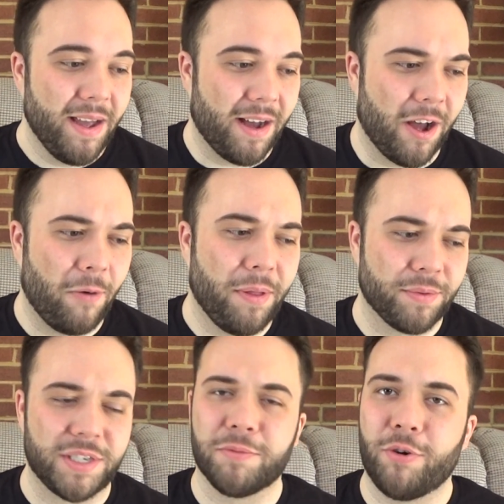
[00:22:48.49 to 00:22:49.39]
I hope there
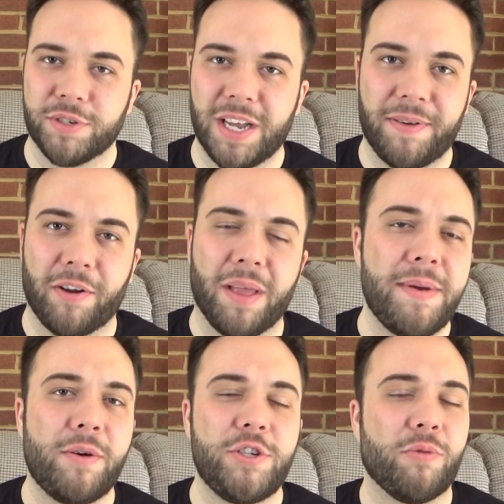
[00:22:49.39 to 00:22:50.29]
was some cool stuff here. Let
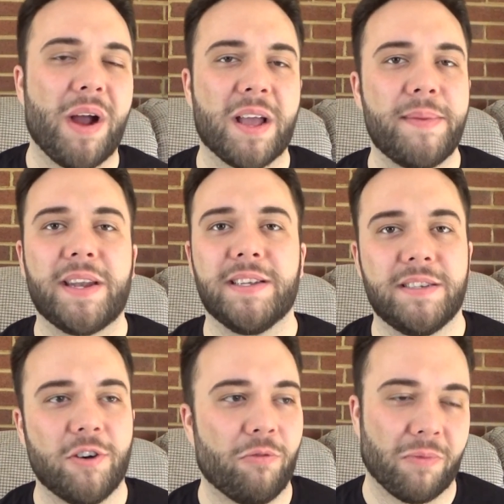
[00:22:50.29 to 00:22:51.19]
me know what you recommend
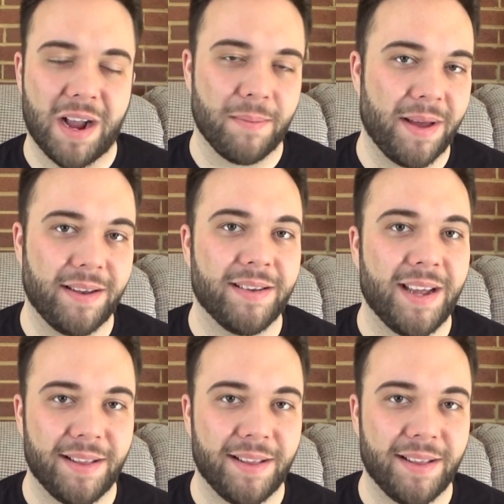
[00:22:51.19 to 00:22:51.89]
and don't recommend